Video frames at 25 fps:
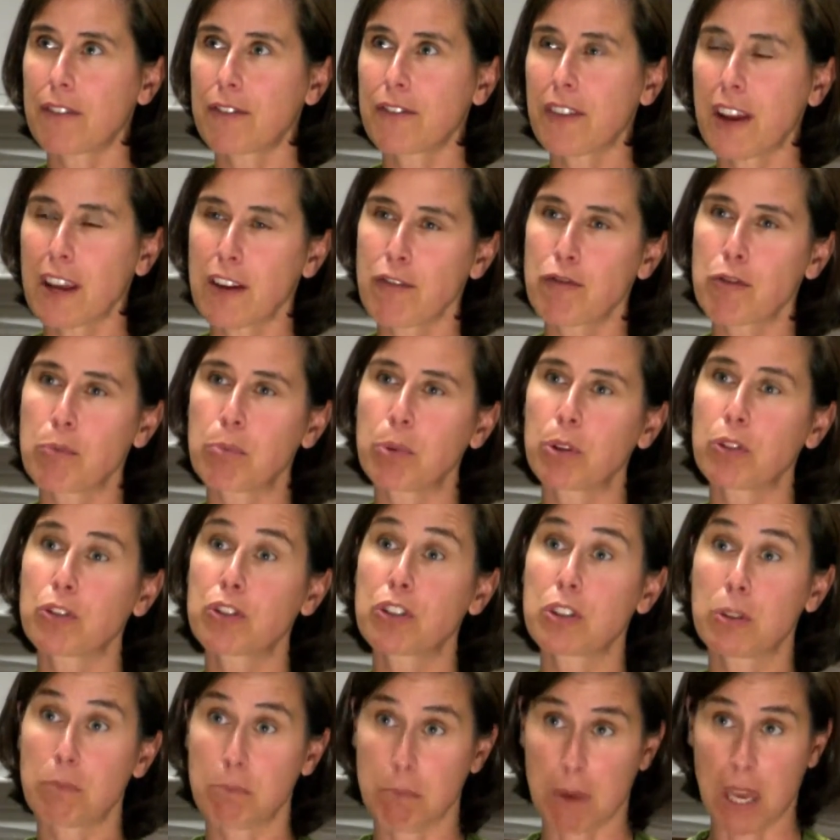favourable
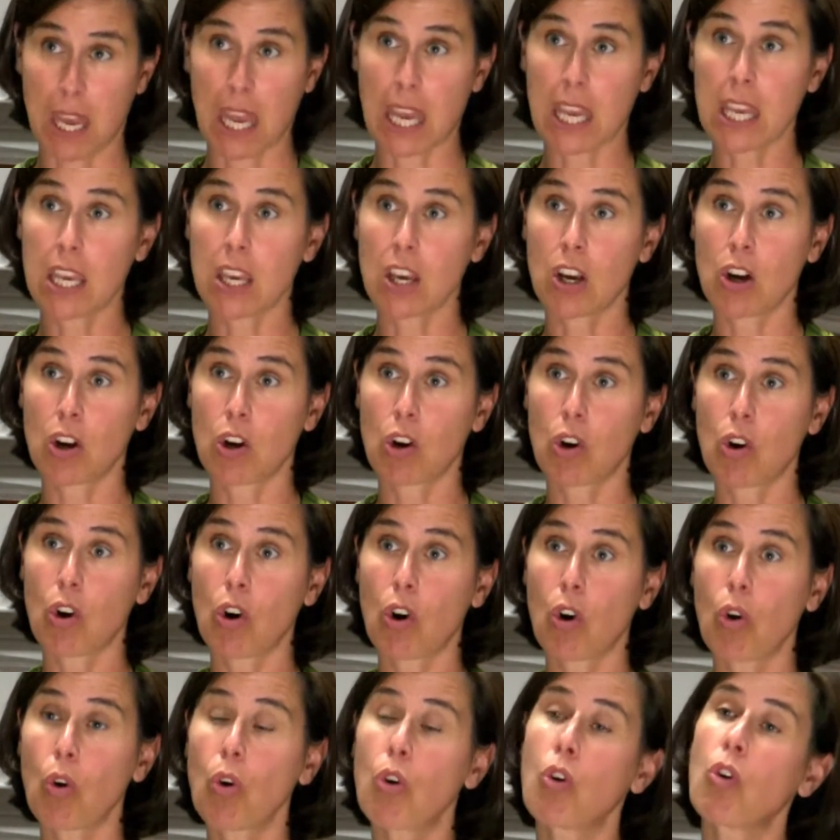to me,
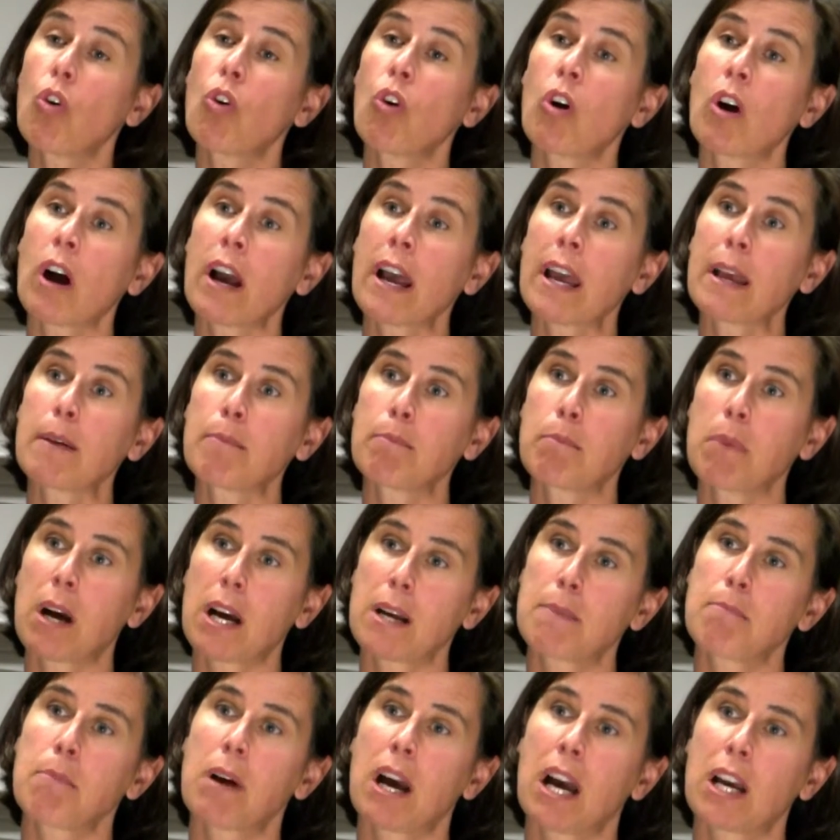or in
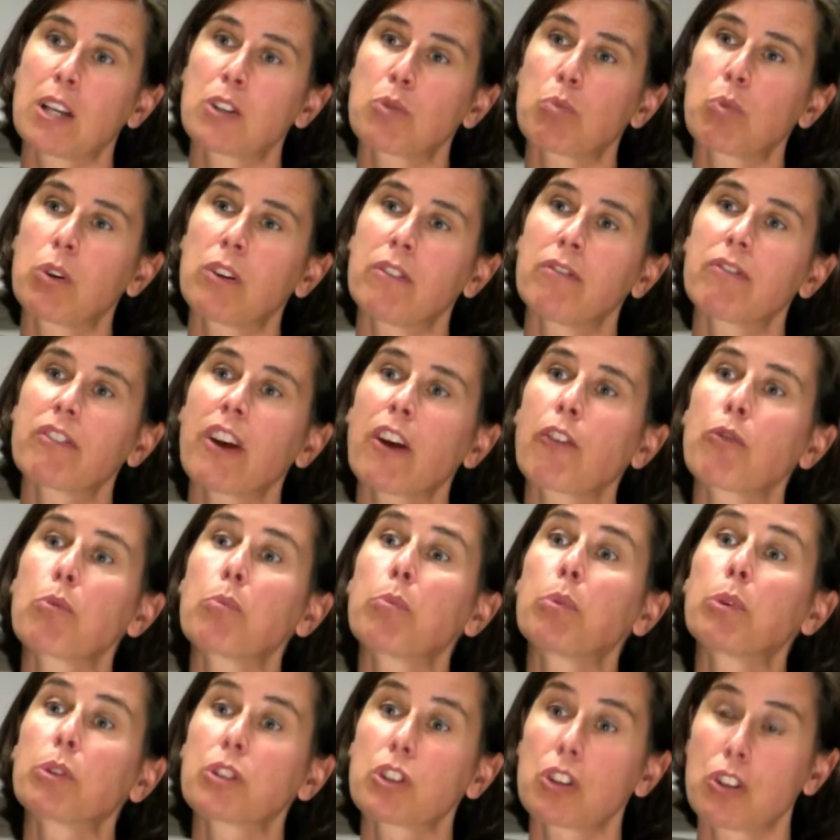my mind weren't
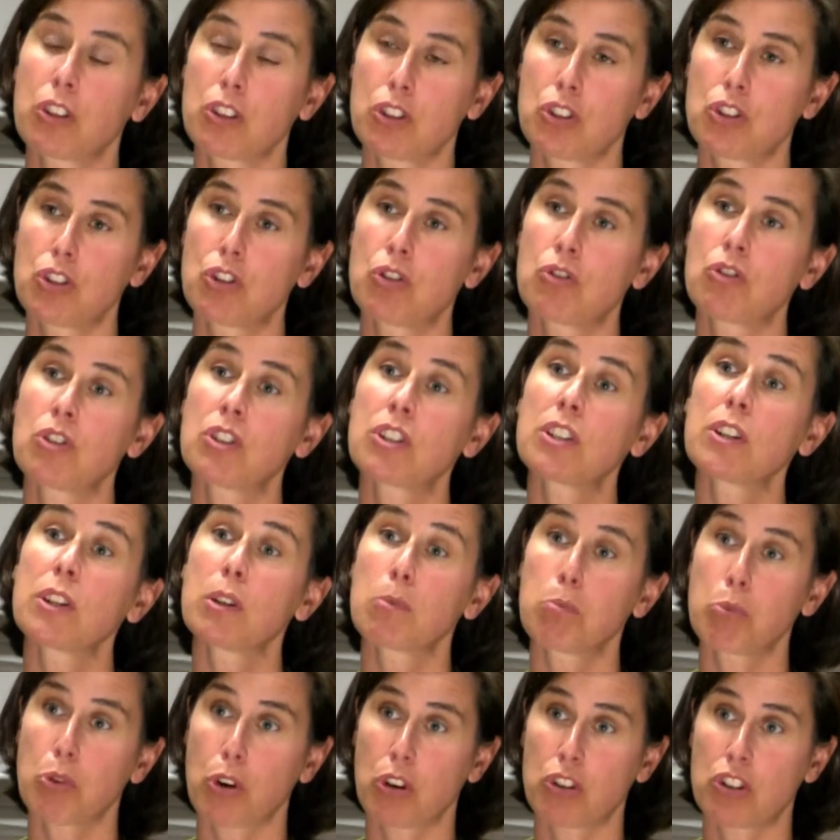favourable to the student and
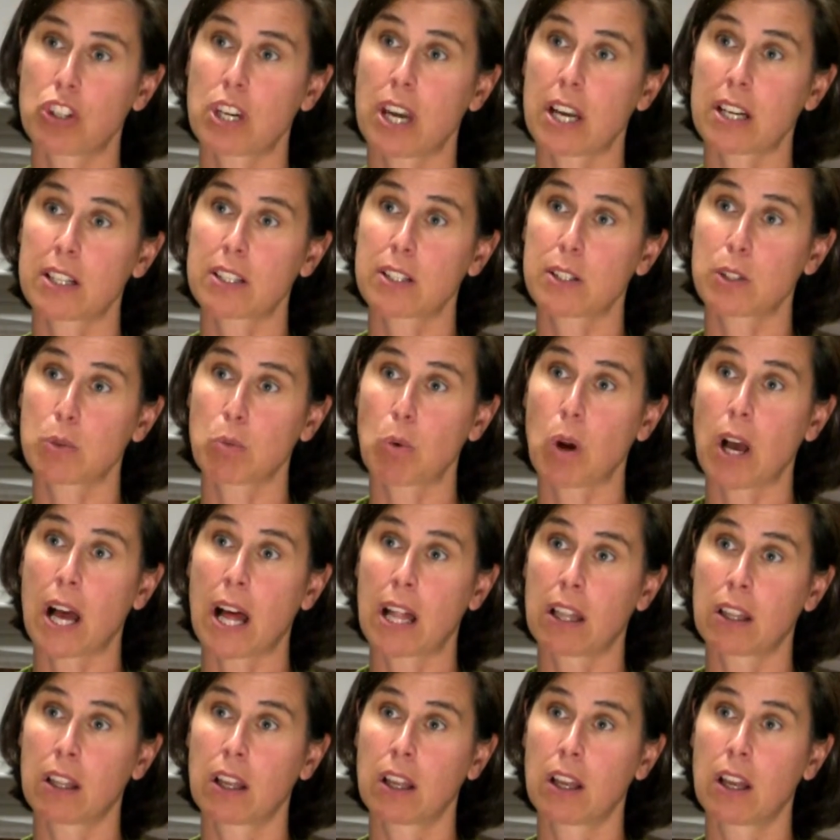the project as
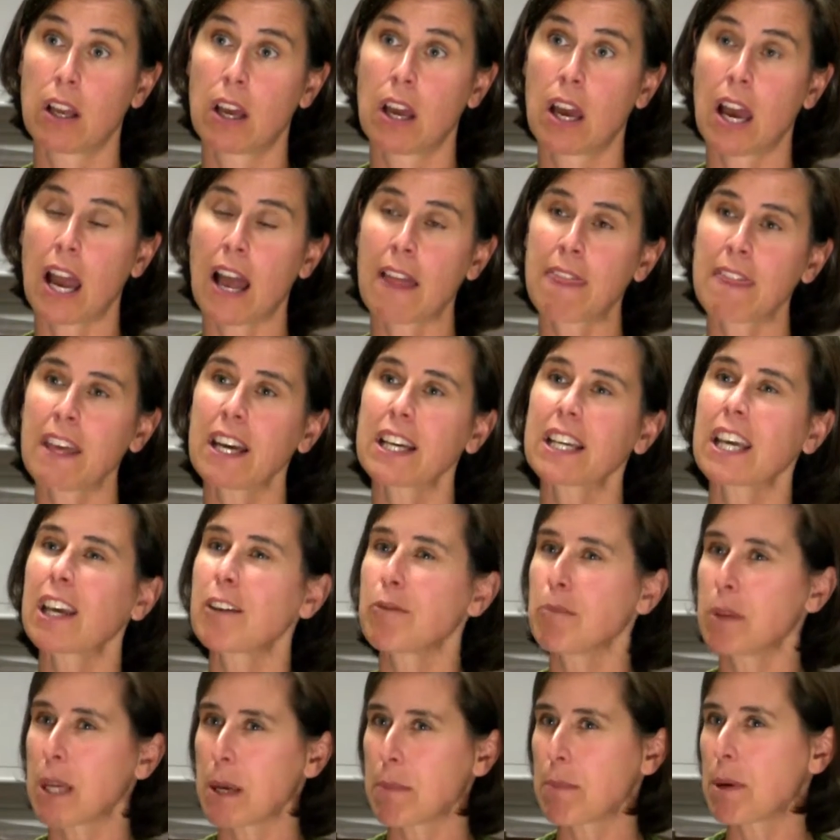well. And that
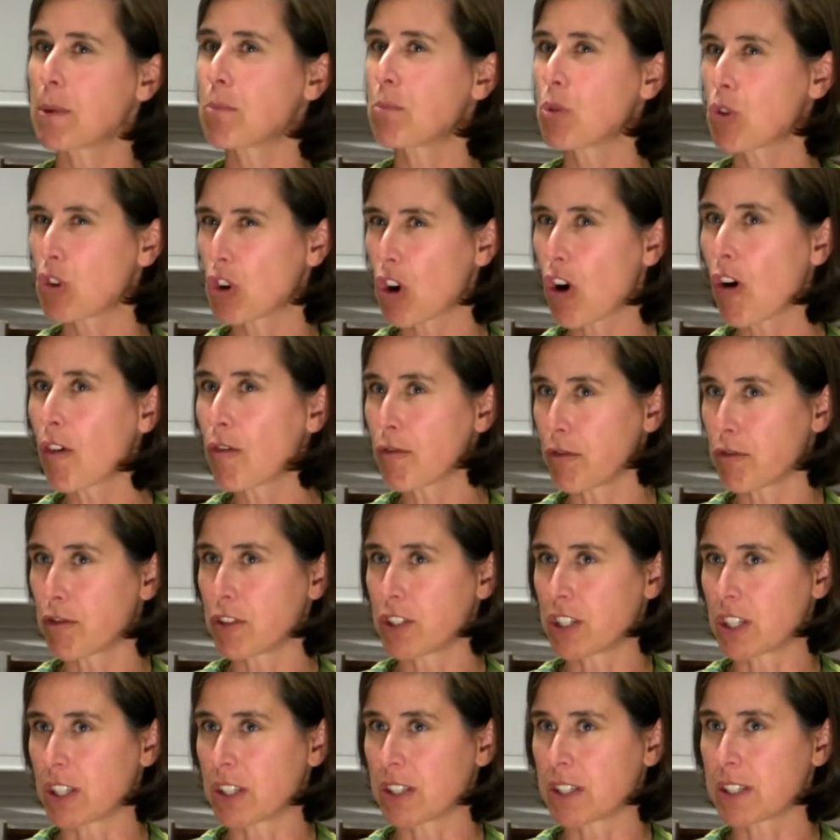gave me a bit more
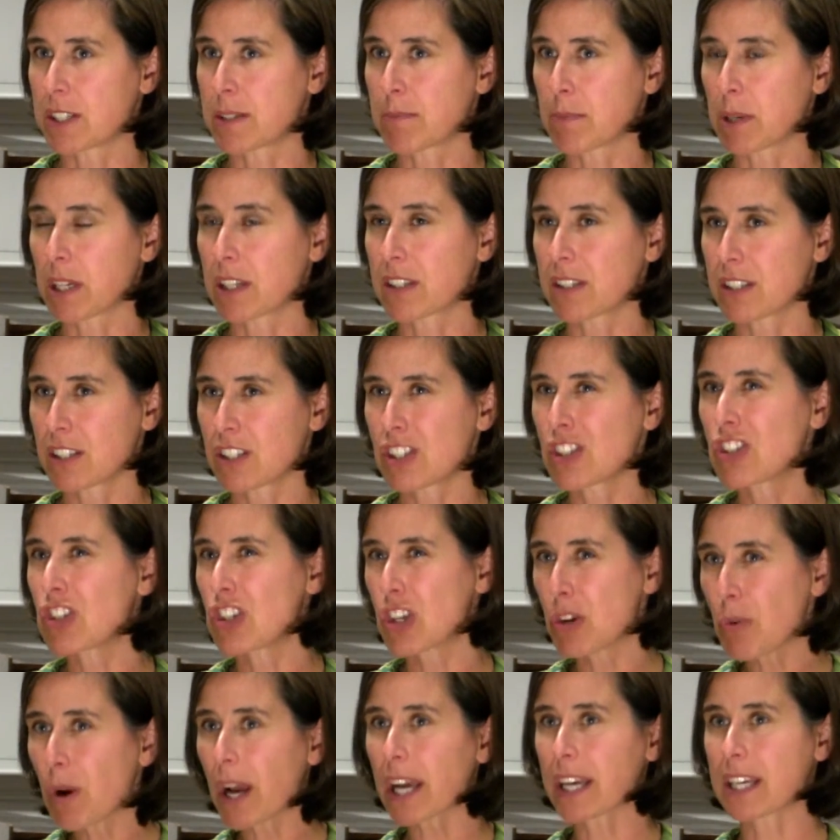confidence, because as a
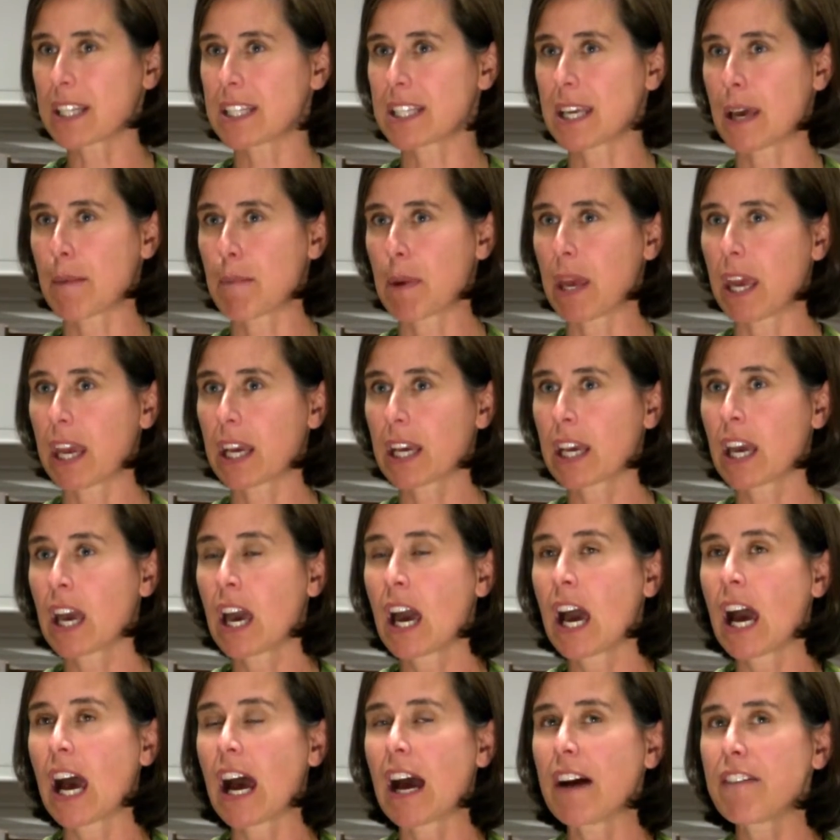new academic
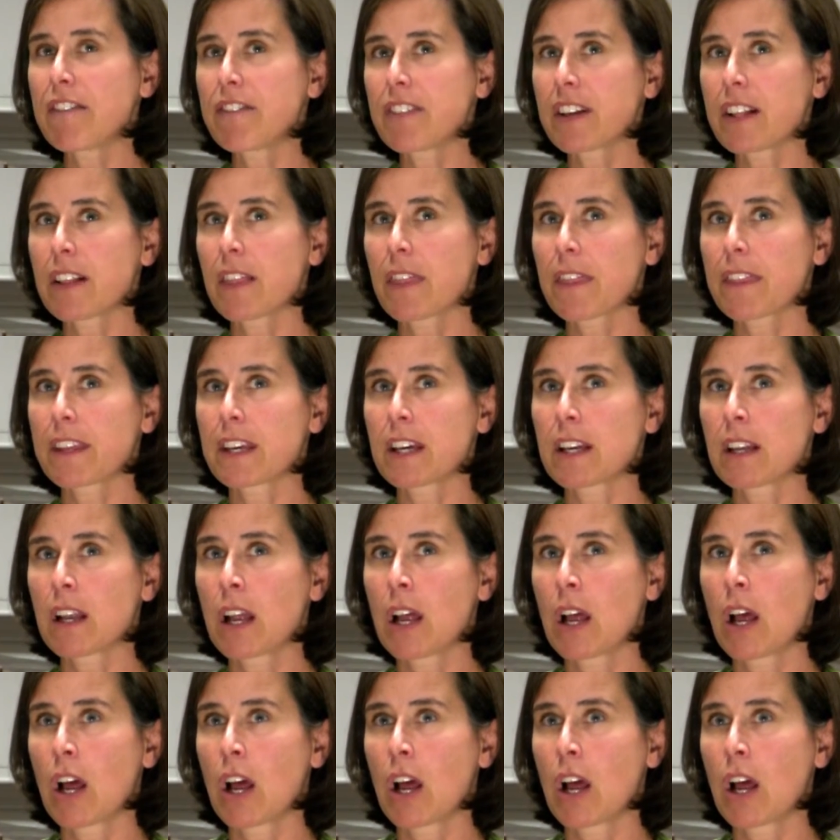I felt that,